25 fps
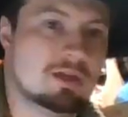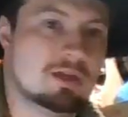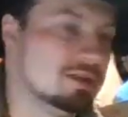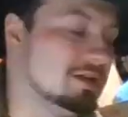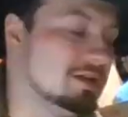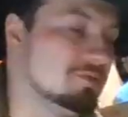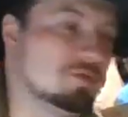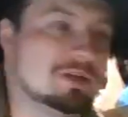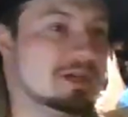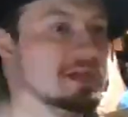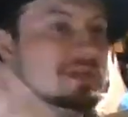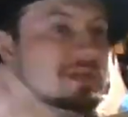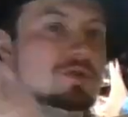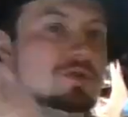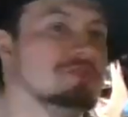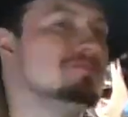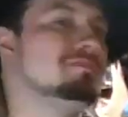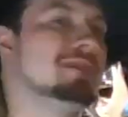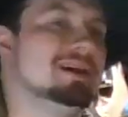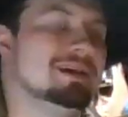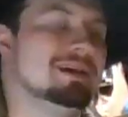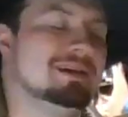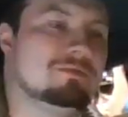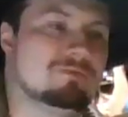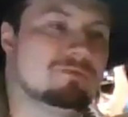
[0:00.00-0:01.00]
than when I use
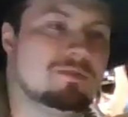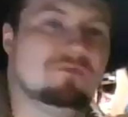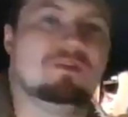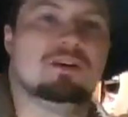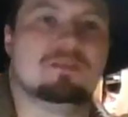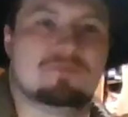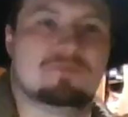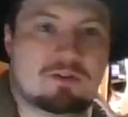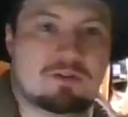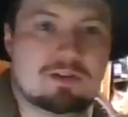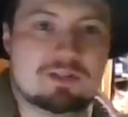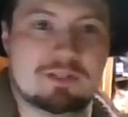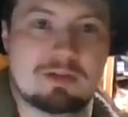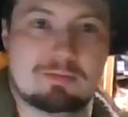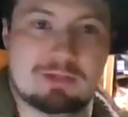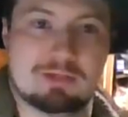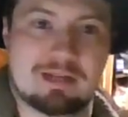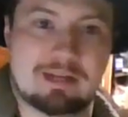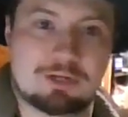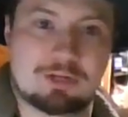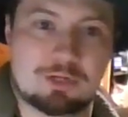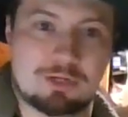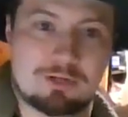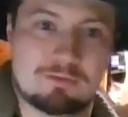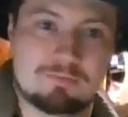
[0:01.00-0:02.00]
my revolver in double
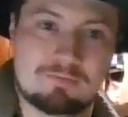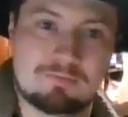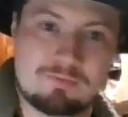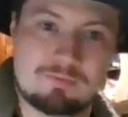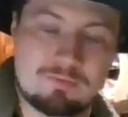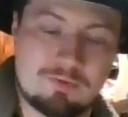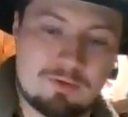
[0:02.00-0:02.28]
action,